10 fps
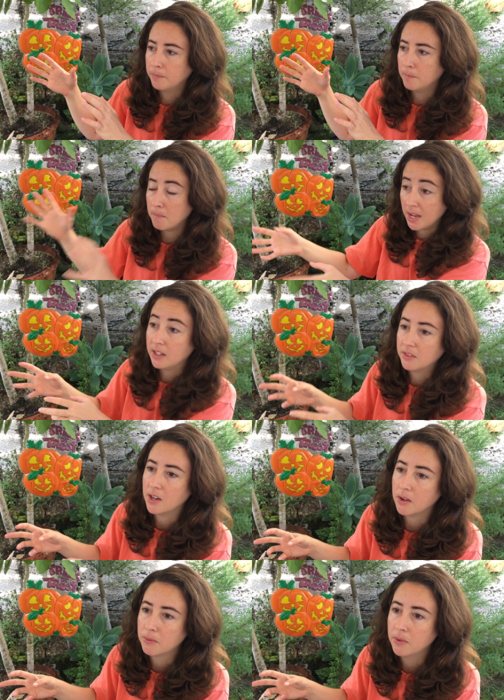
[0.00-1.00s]
make
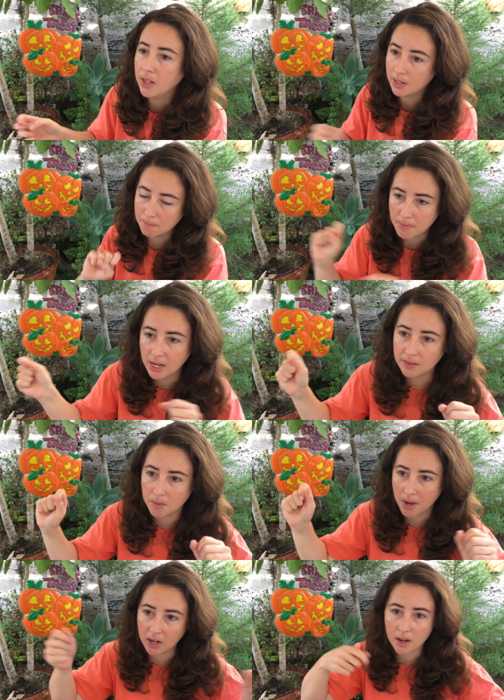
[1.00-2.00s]
stuff, like make
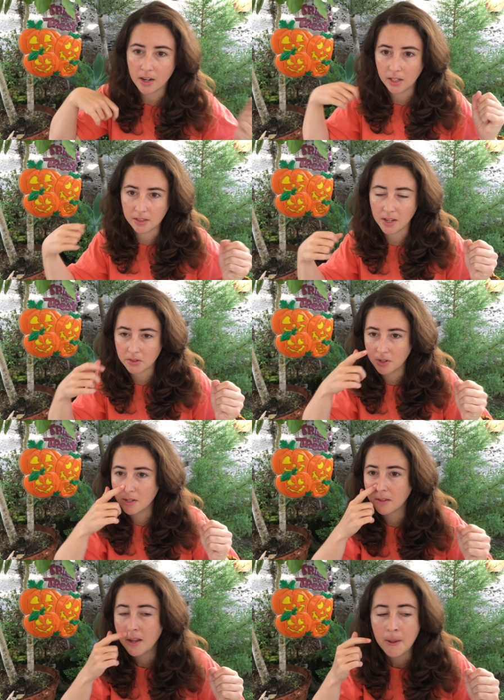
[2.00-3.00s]
some iconic
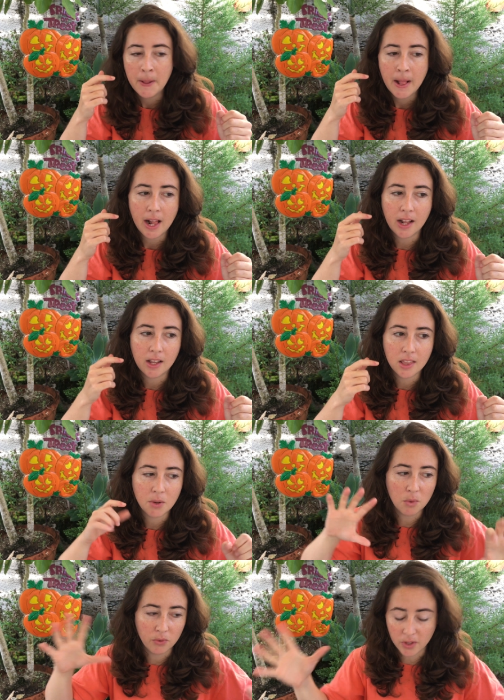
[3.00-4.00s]
accessories
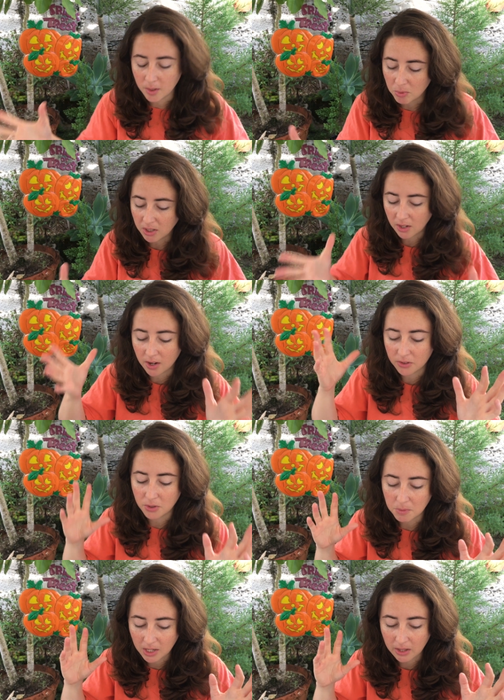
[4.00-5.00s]
that will really bring the
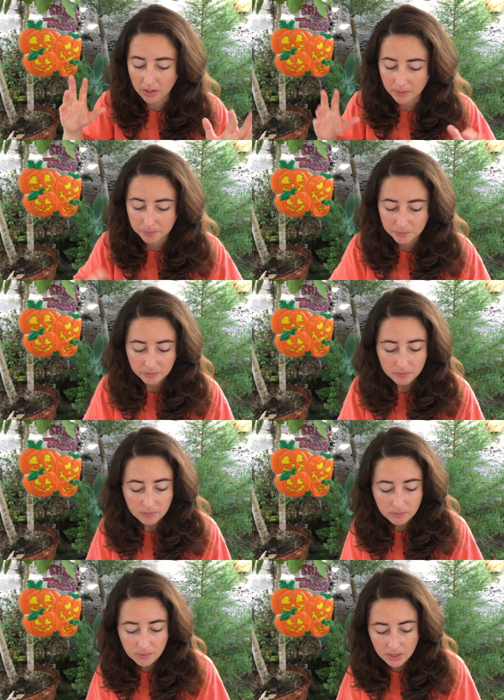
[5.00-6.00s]
costume together.
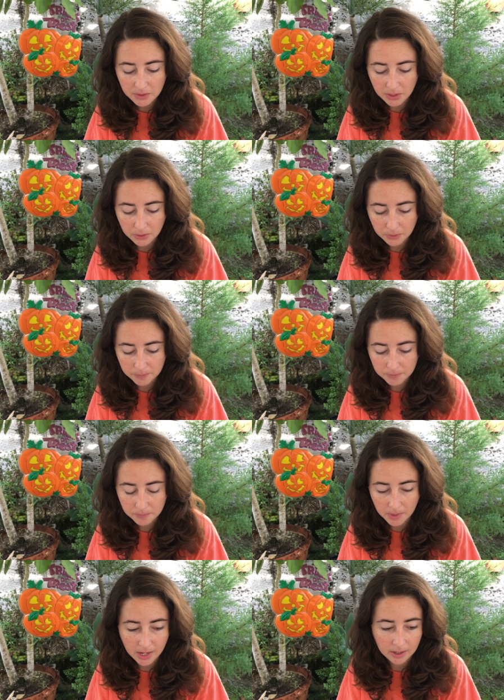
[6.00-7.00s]
So
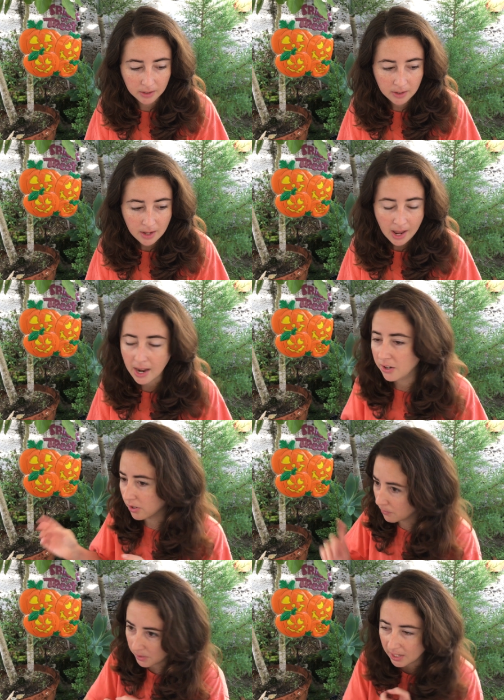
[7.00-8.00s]
yeah, and
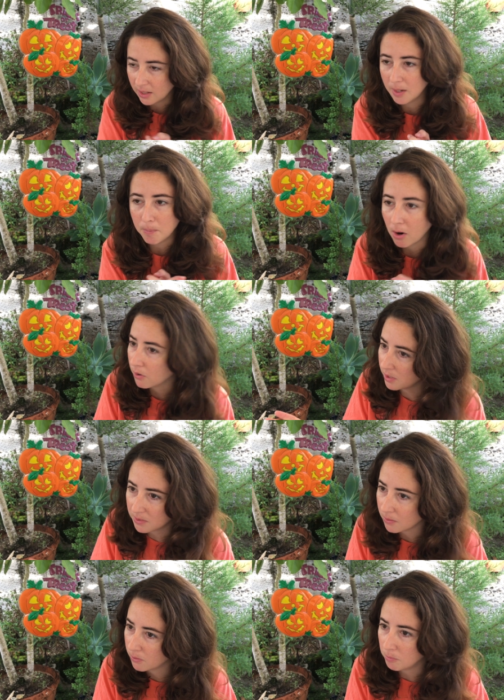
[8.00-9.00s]
don't forget like borrowing
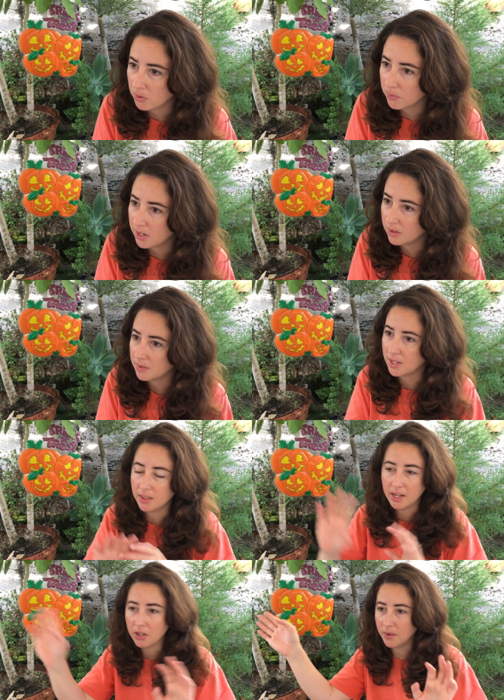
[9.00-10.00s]
stuff from your friends and
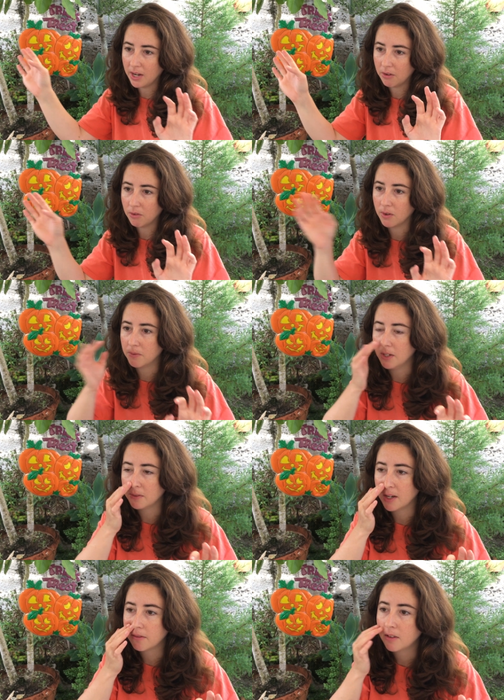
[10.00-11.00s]
like going out and thrifting
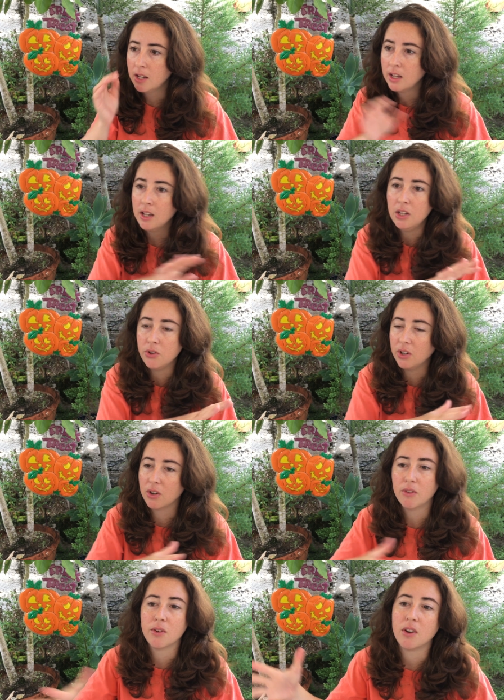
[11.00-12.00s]
stuff. You can
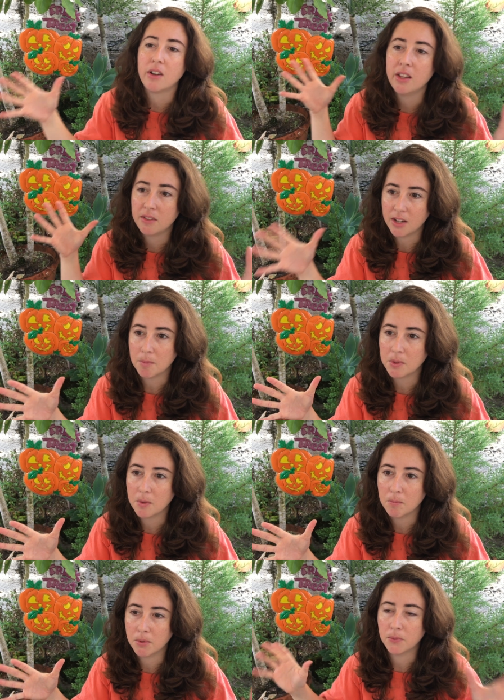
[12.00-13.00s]
go through all these steps
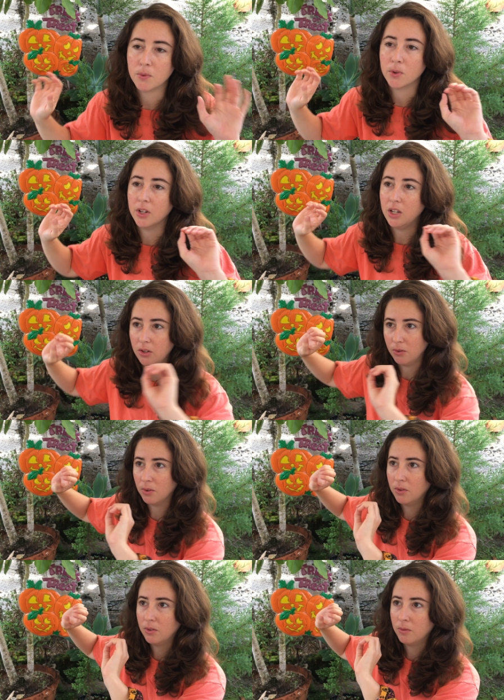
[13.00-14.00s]
before you
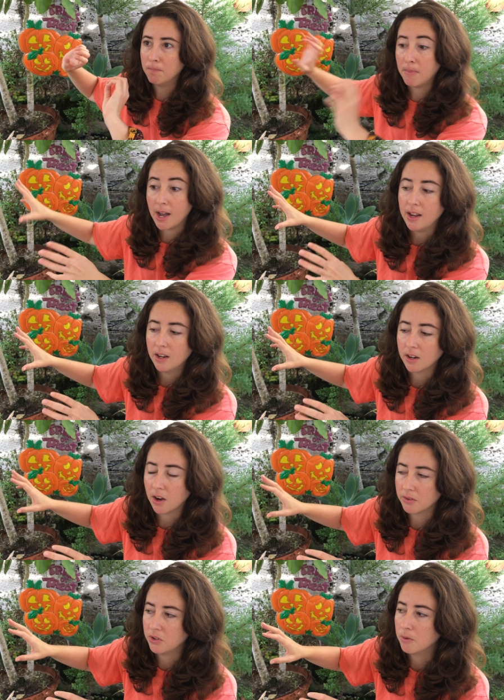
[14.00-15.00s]
buy a
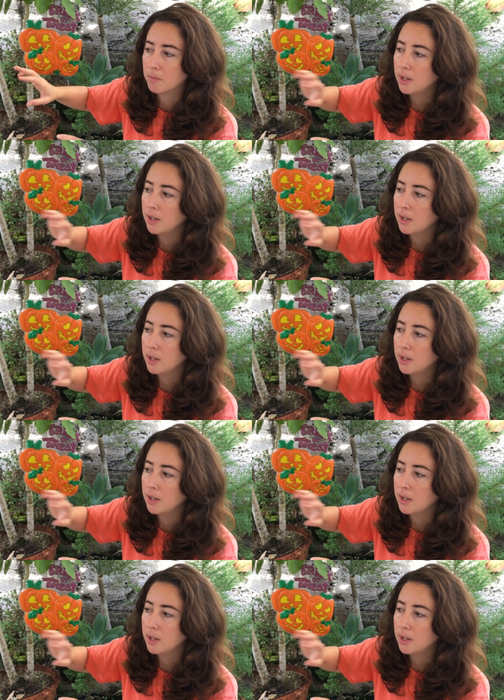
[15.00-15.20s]
costume.